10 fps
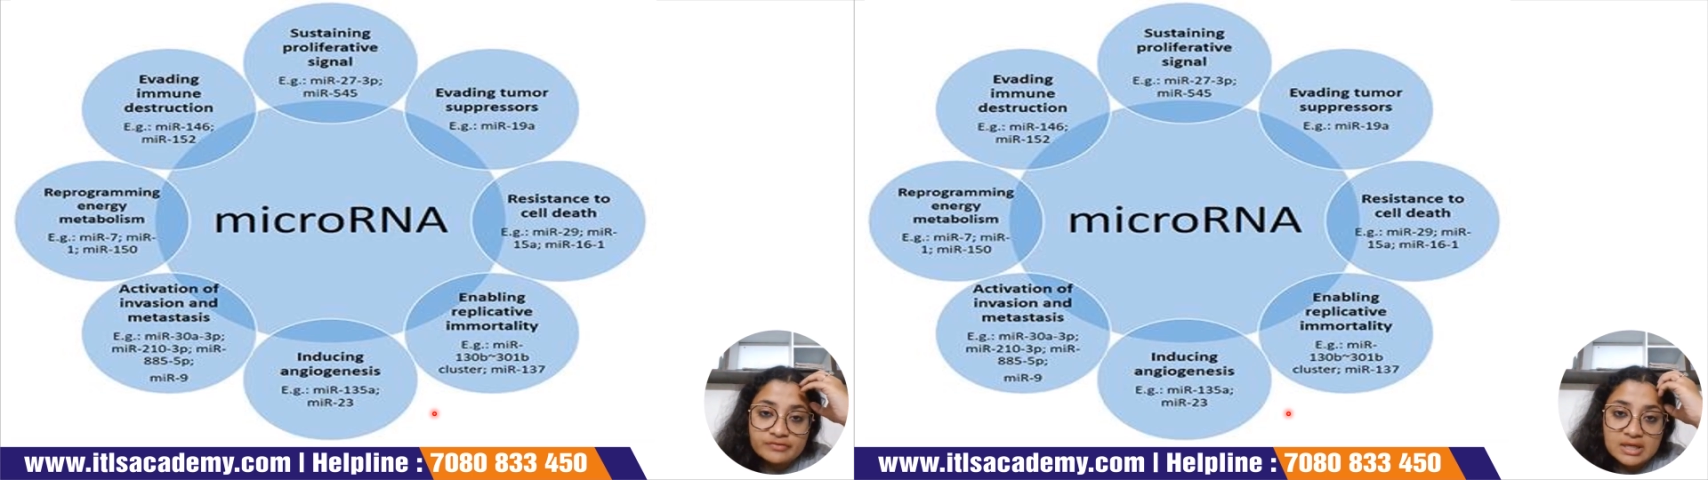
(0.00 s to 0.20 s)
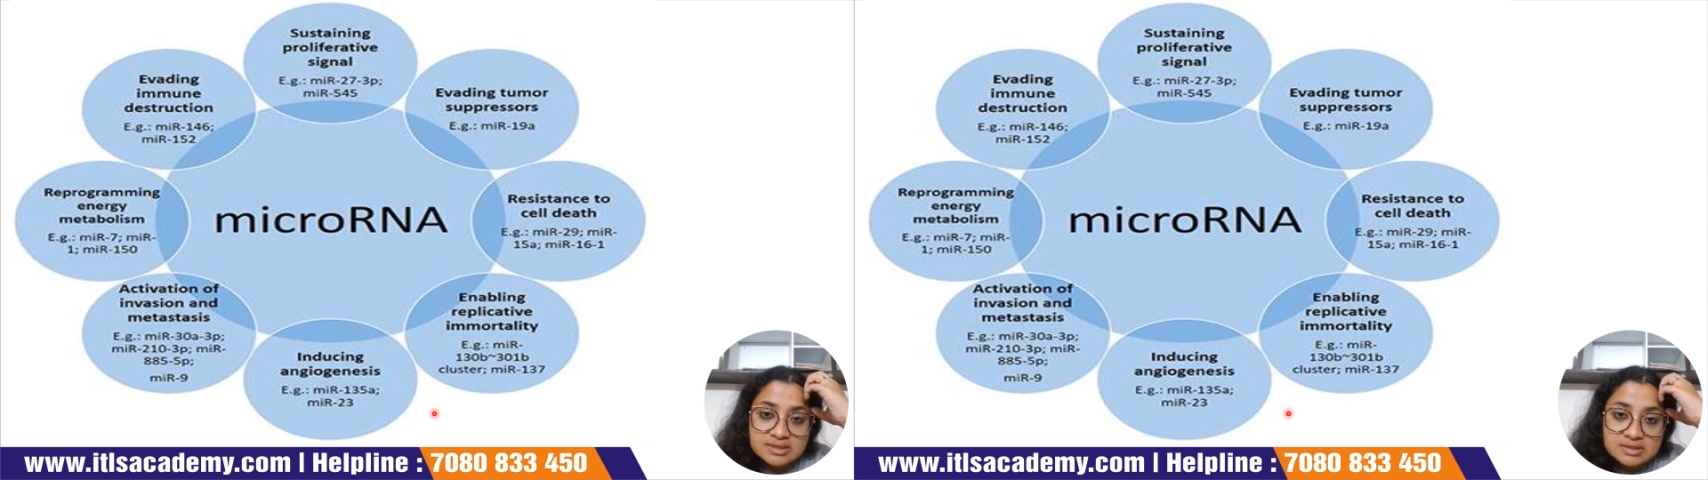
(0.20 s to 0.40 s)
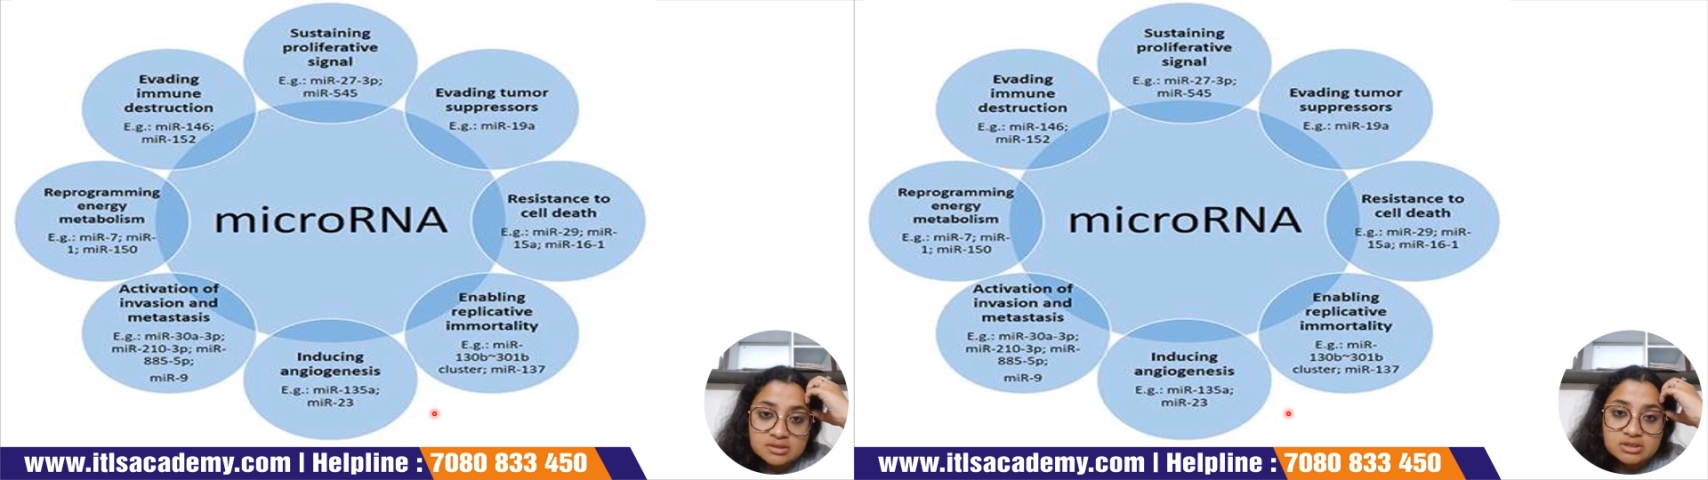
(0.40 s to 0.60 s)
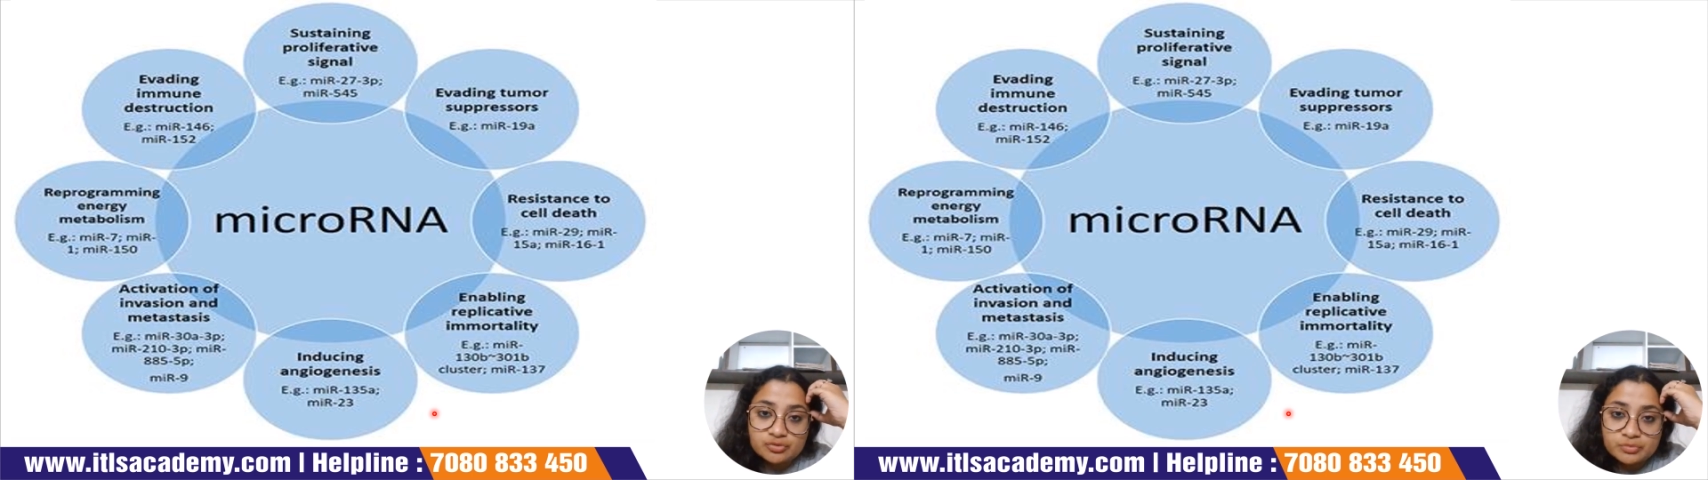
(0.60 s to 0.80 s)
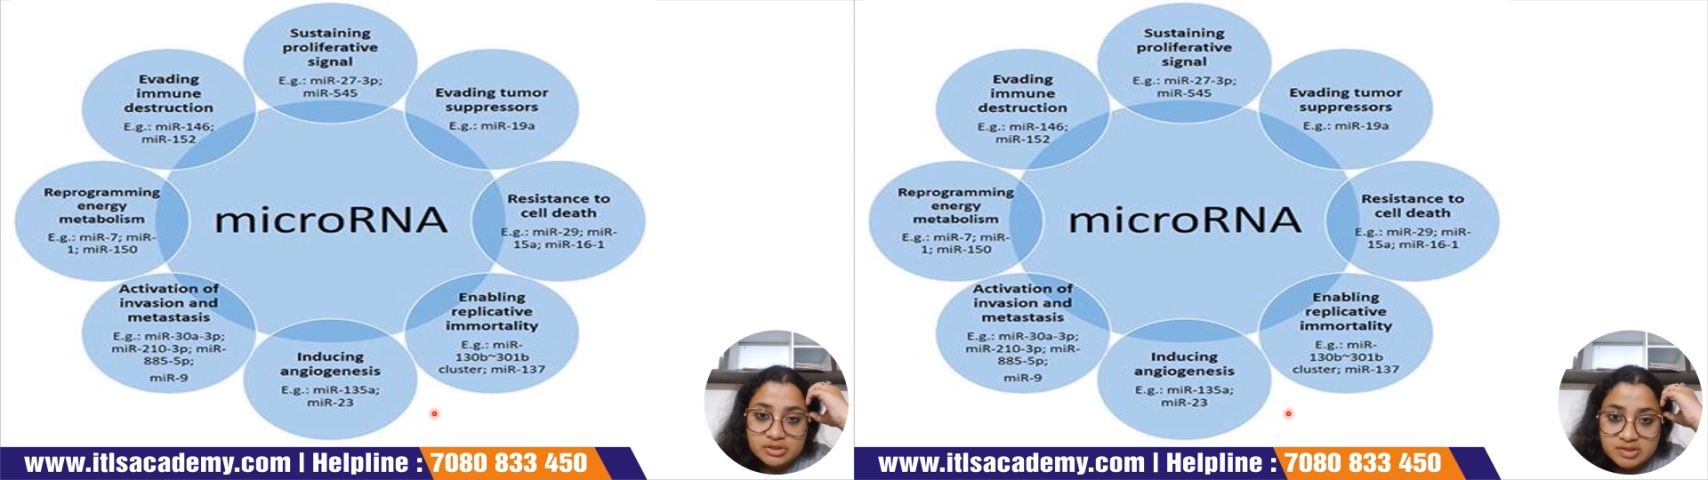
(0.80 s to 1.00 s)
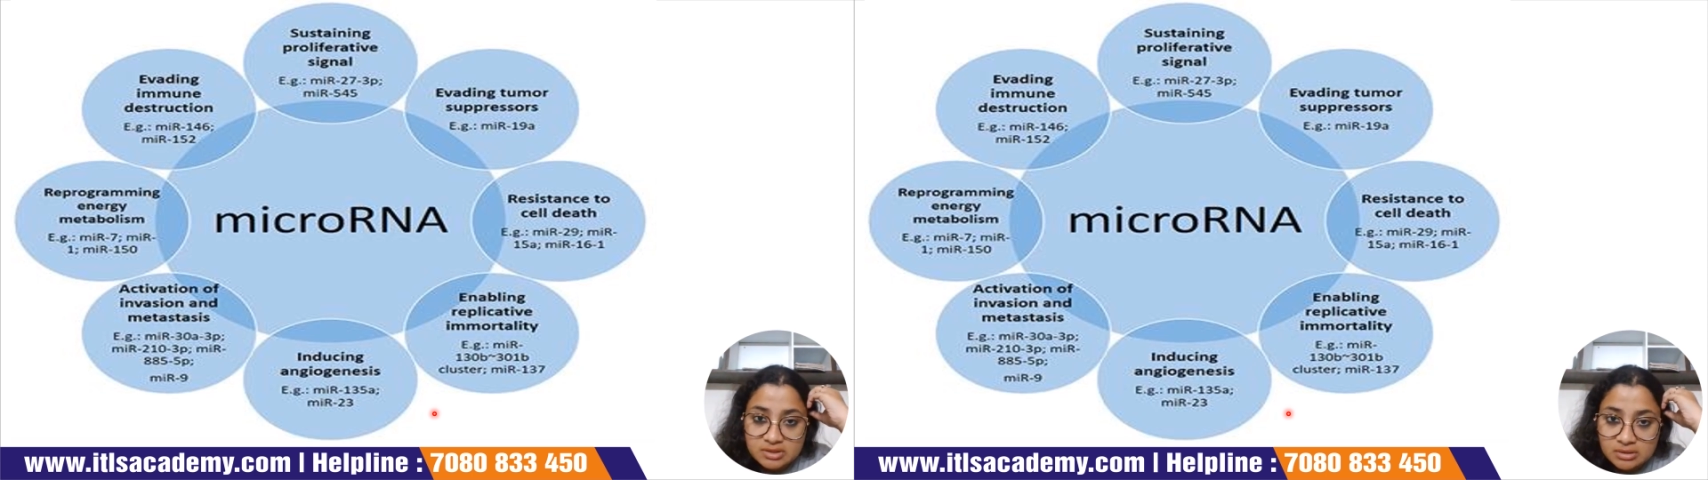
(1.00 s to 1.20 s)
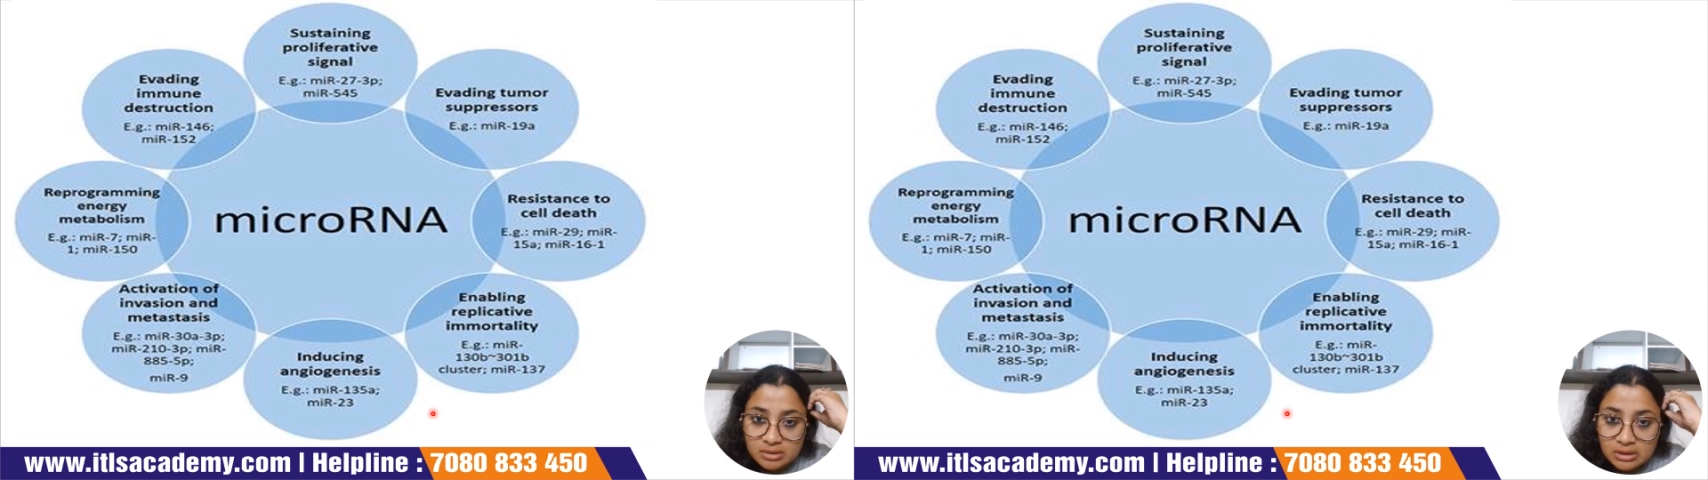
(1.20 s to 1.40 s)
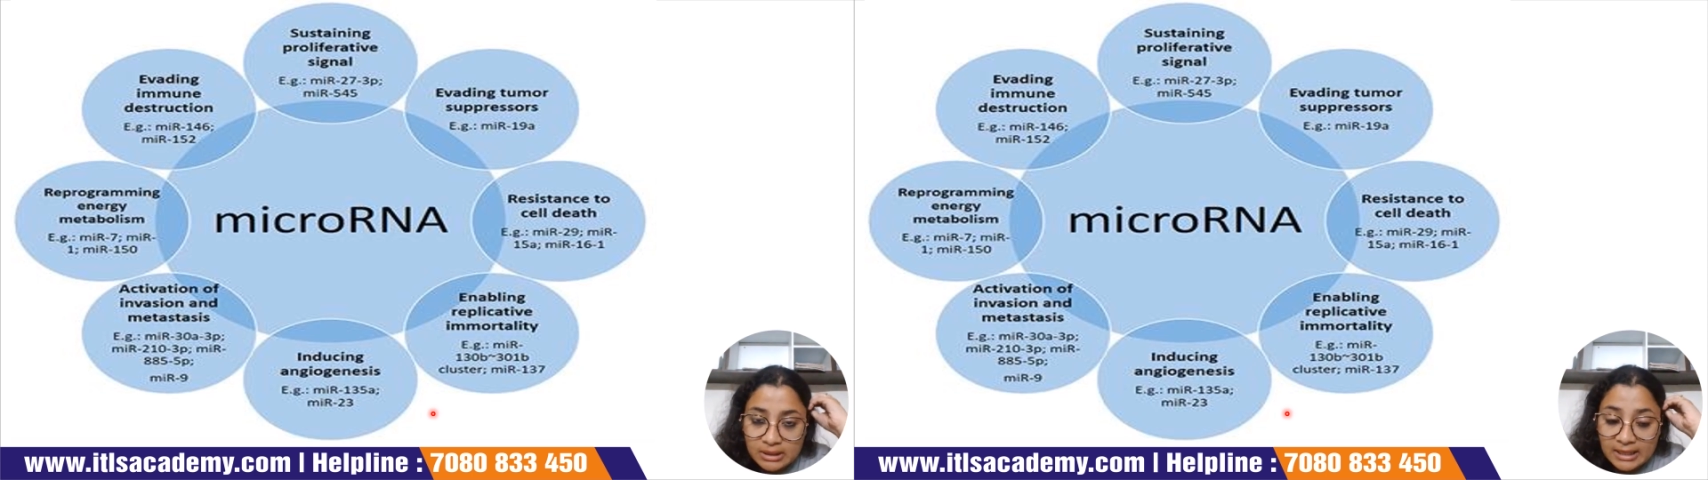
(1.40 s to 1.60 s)

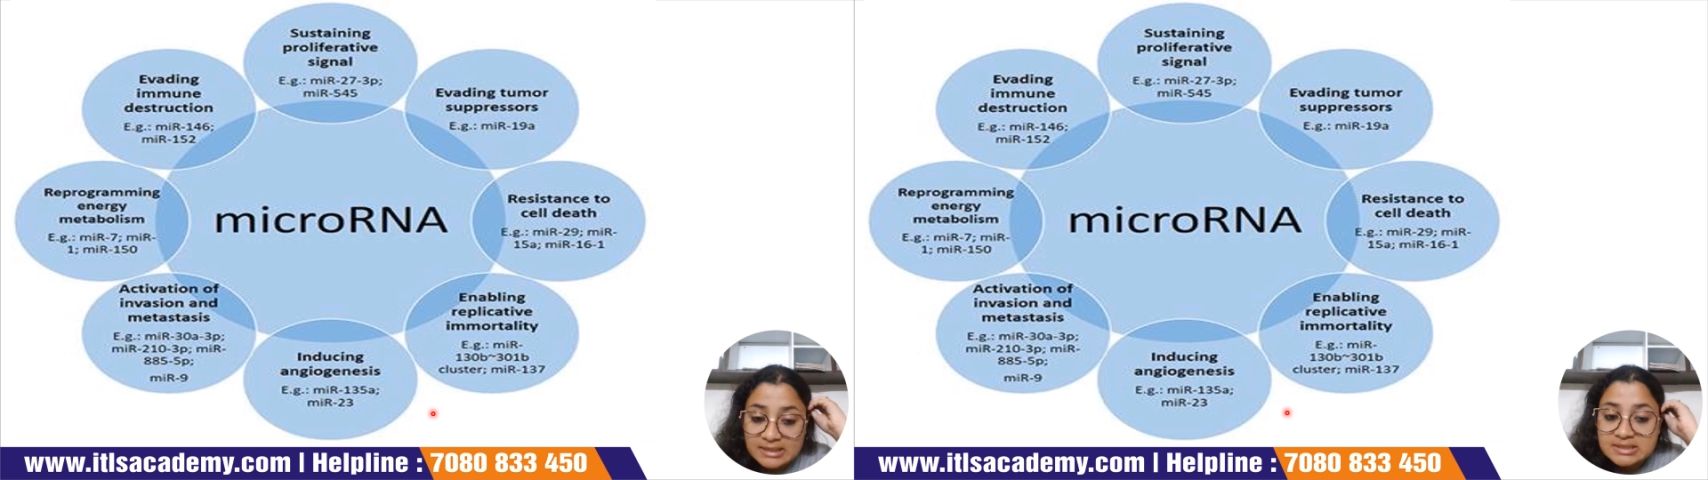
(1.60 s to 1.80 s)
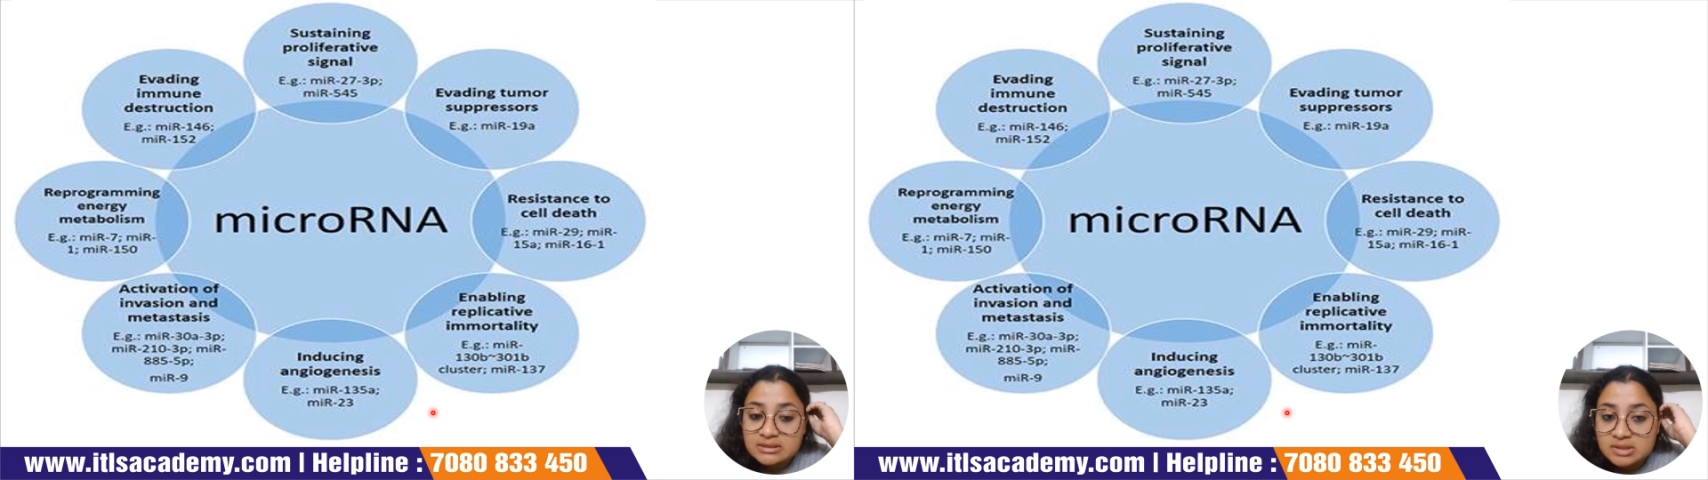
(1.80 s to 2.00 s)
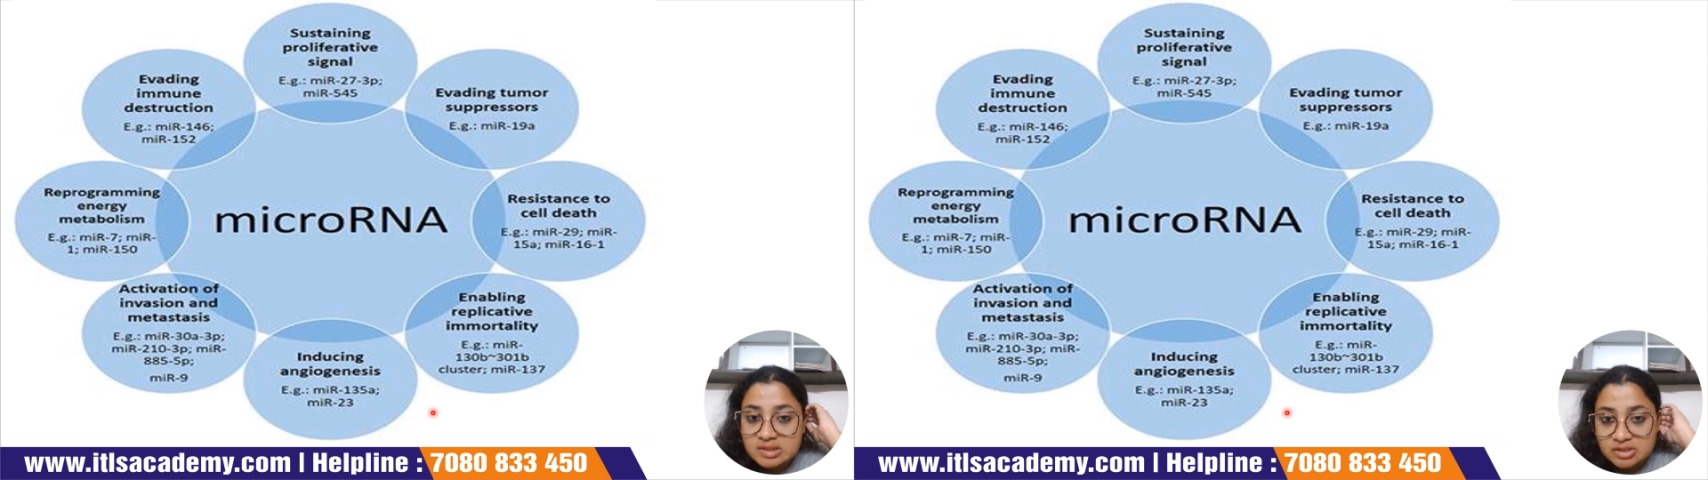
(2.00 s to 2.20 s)
cancerous